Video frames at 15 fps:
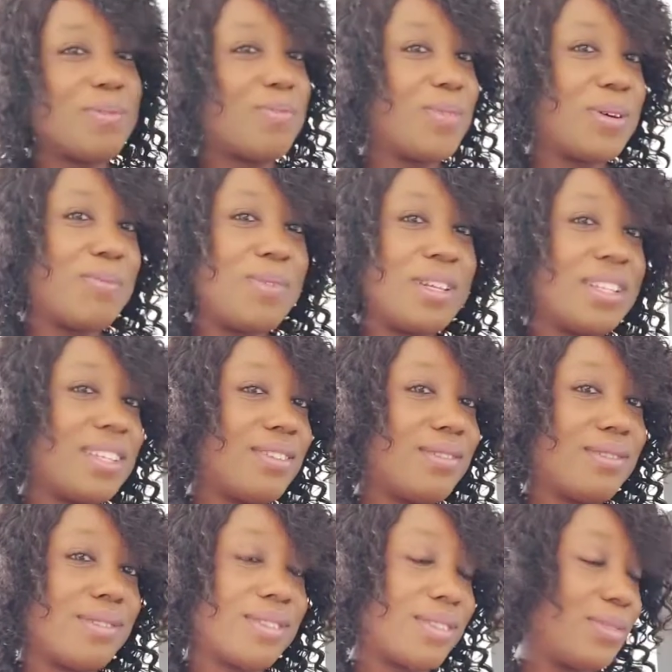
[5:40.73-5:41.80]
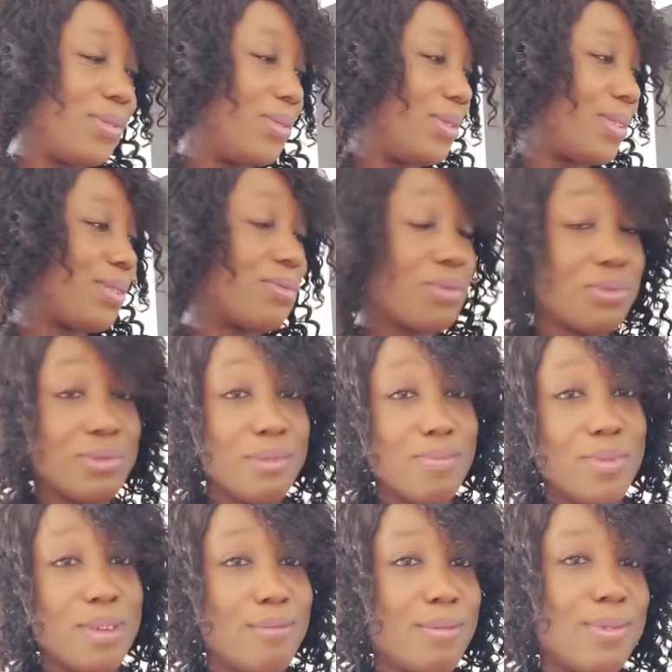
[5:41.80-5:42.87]
What am I telling us though? Those
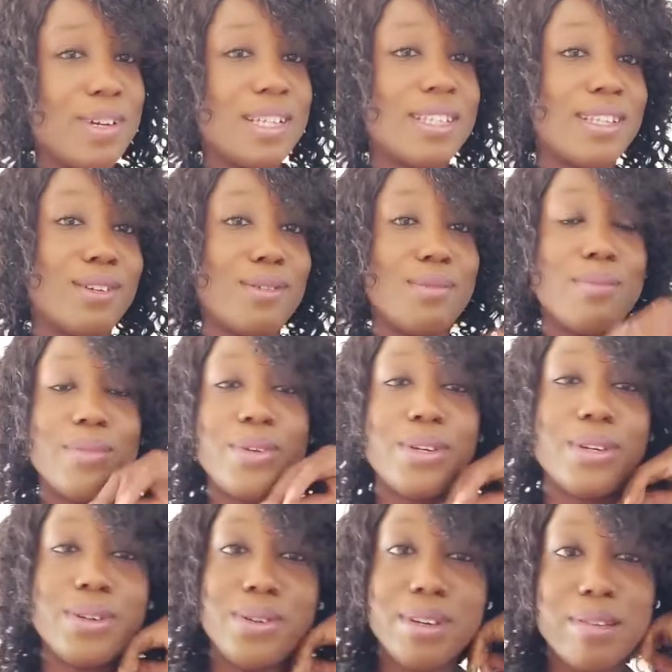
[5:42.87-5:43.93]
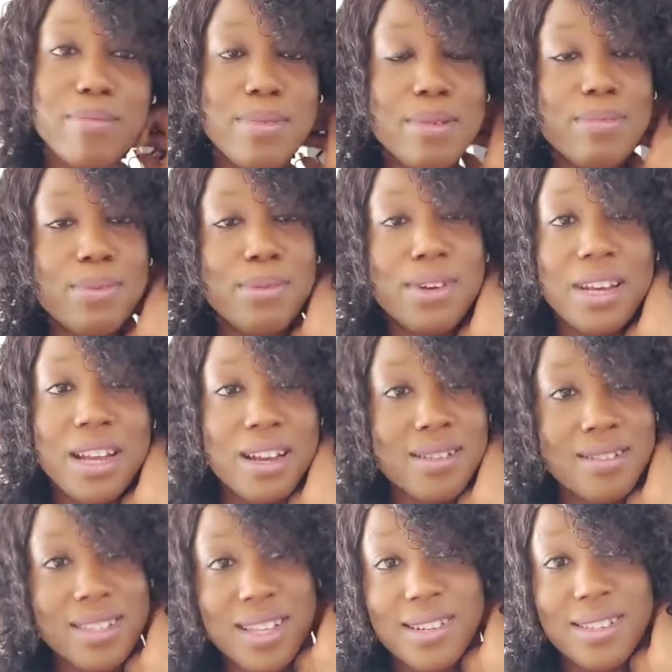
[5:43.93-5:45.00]
people are sending money to the people.
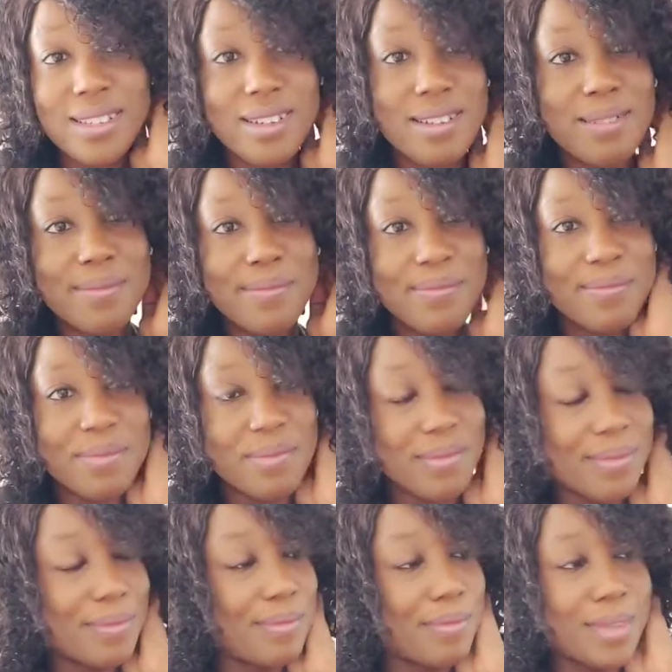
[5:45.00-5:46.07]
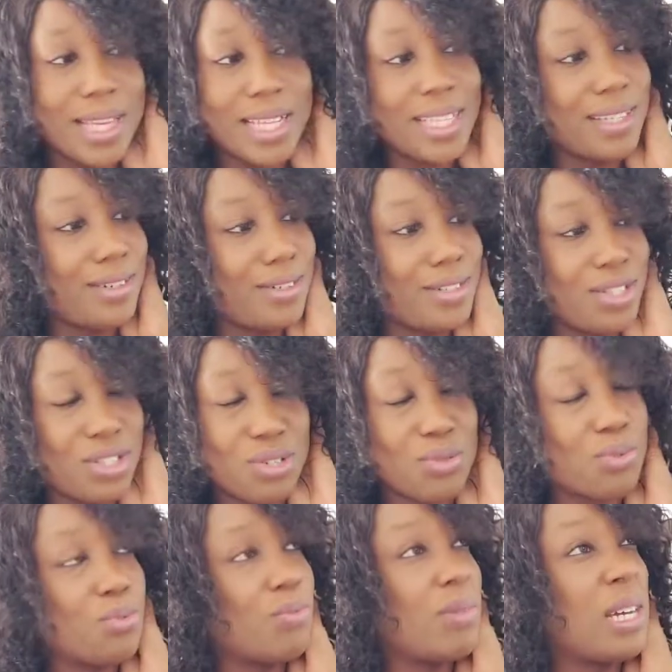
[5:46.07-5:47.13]
No sense, no? I tell you the
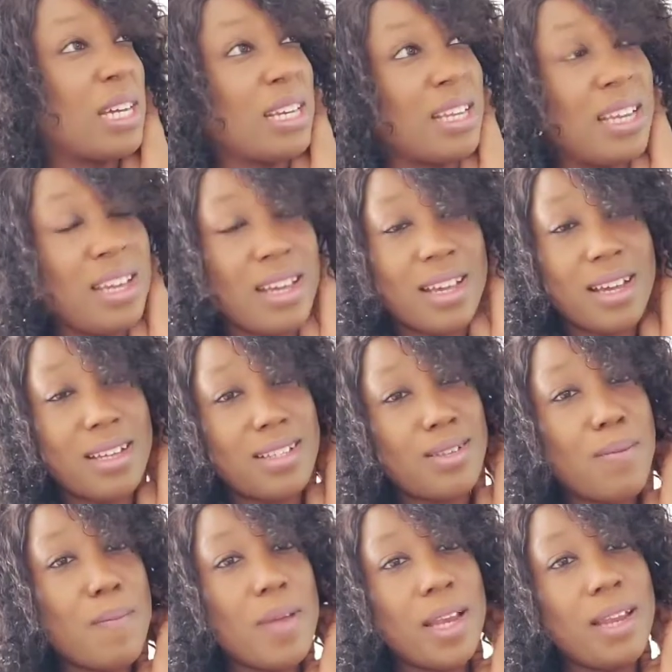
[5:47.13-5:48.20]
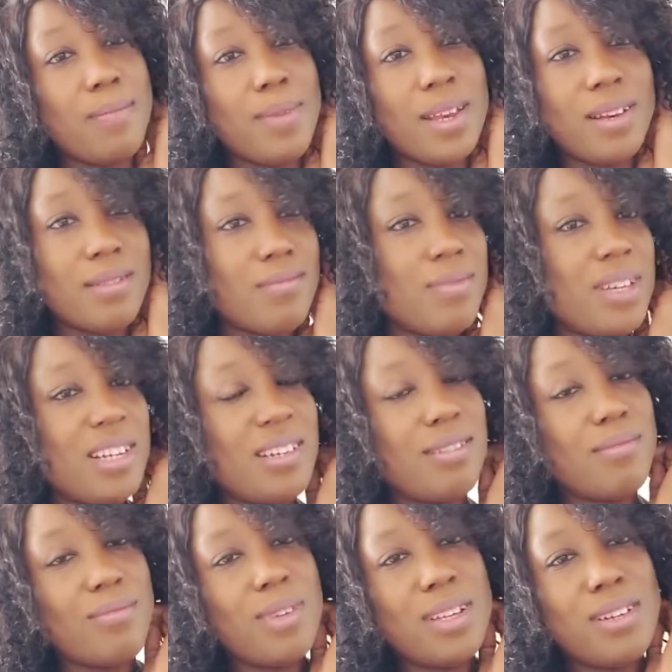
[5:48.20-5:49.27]
truth, man. Because somebody
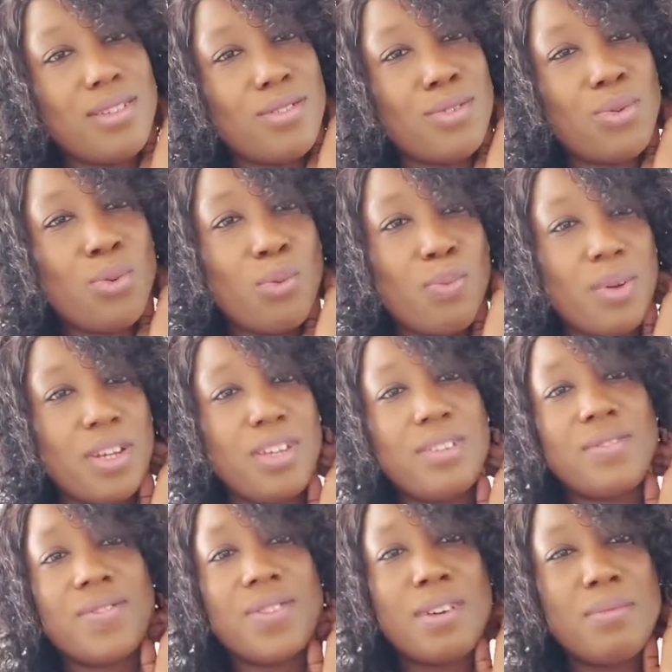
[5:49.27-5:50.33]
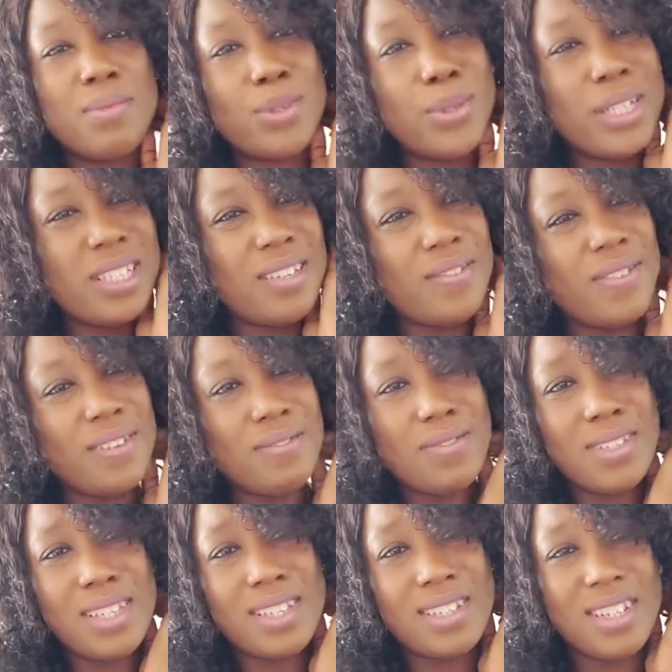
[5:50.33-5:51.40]
been duping you from
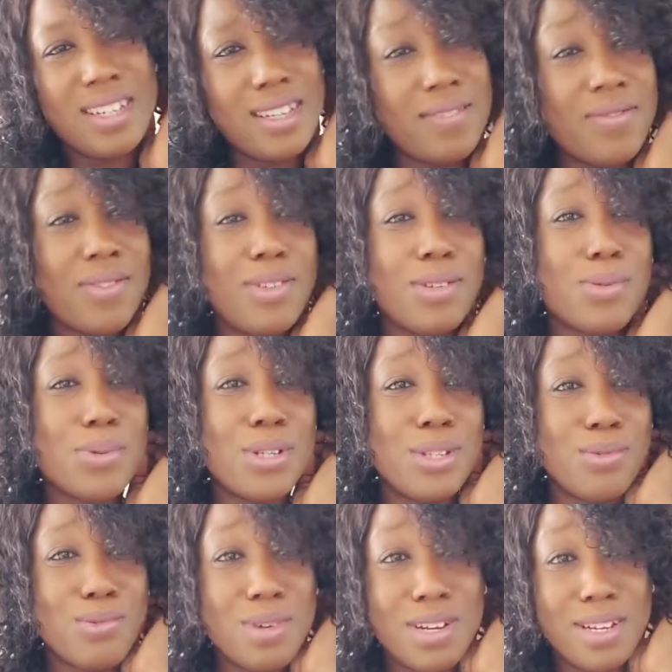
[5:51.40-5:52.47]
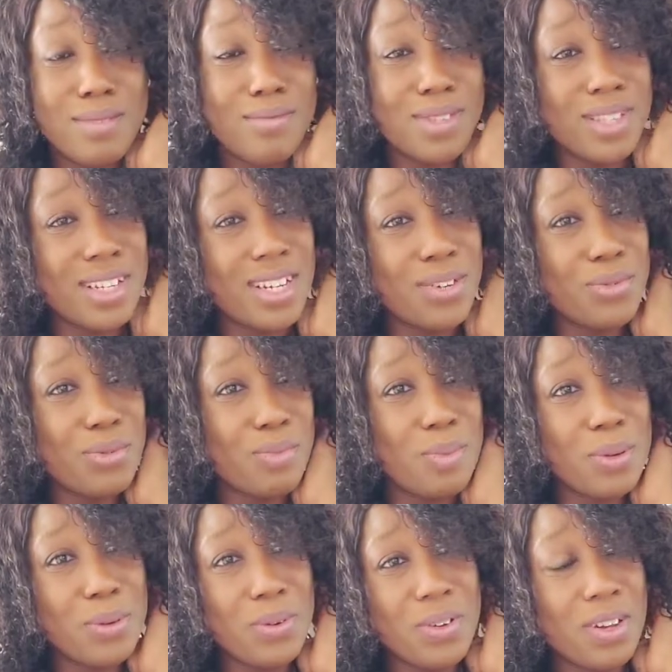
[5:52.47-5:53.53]
2015 and even 21, them still a dupe
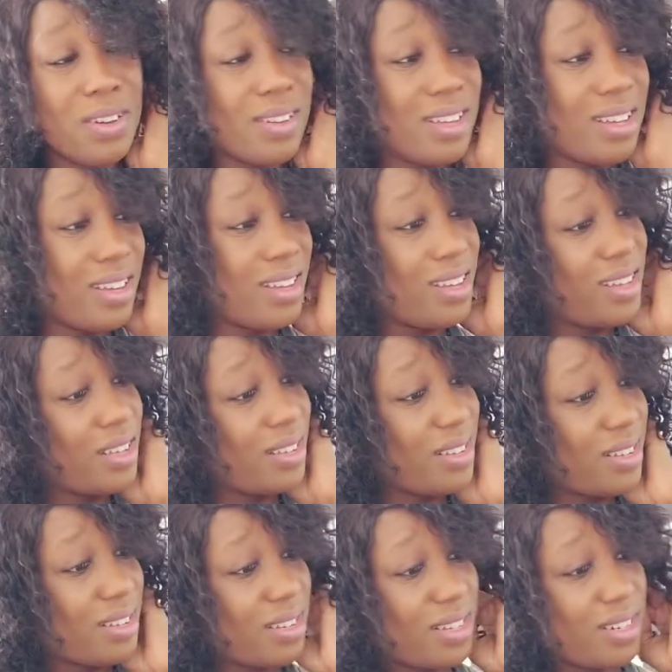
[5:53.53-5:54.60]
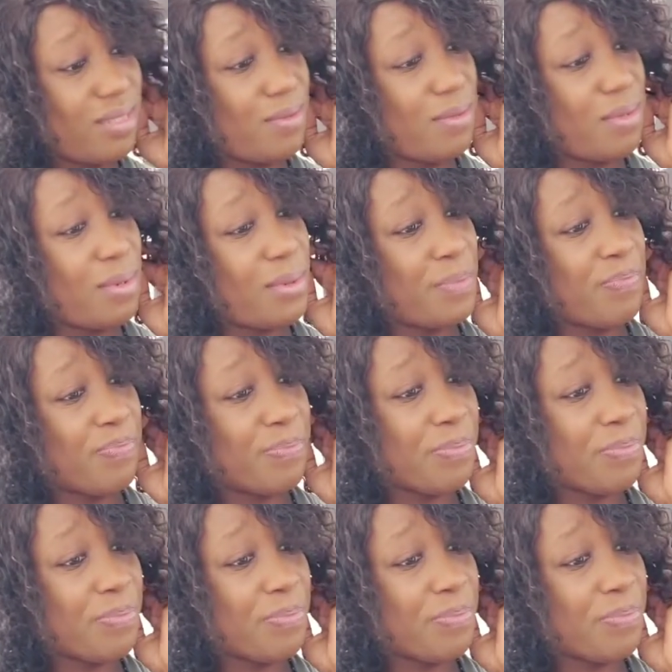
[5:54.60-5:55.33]
you. I don't know.